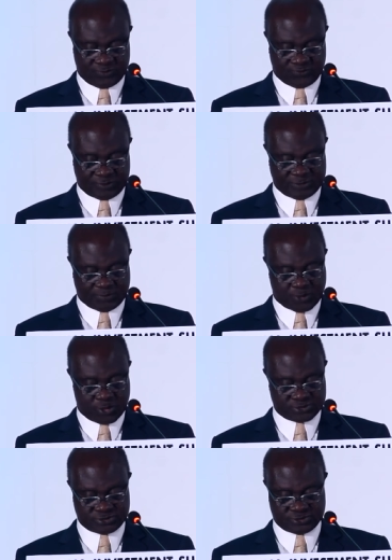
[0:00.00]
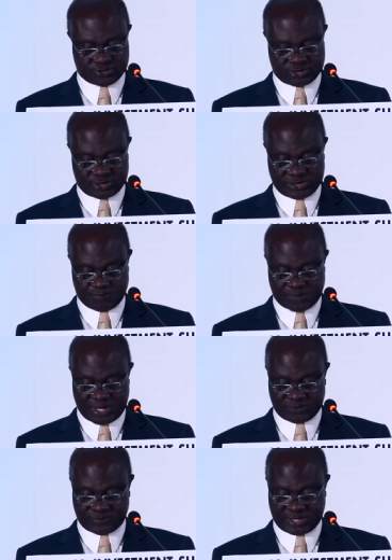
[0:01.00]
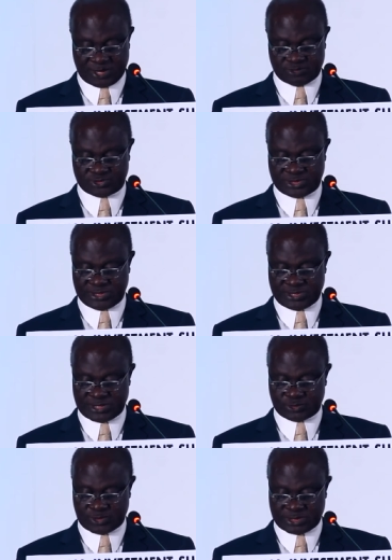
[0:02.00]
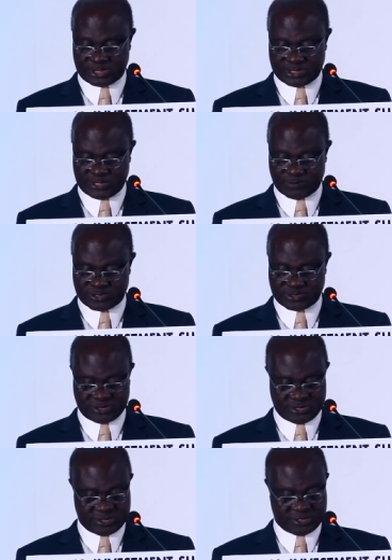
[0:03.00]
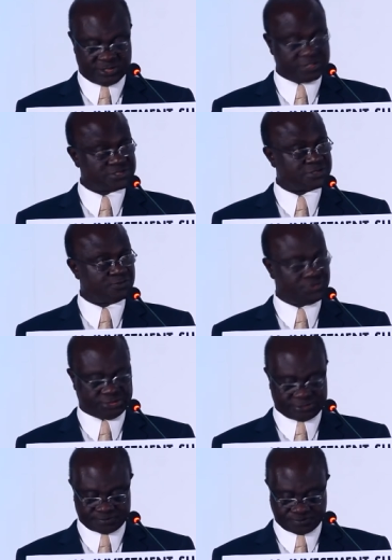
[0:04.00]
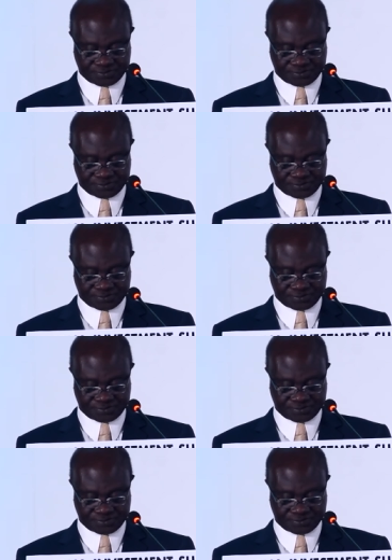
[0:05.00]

from the port to the northern part of the country and to other neighbors in the sub-region.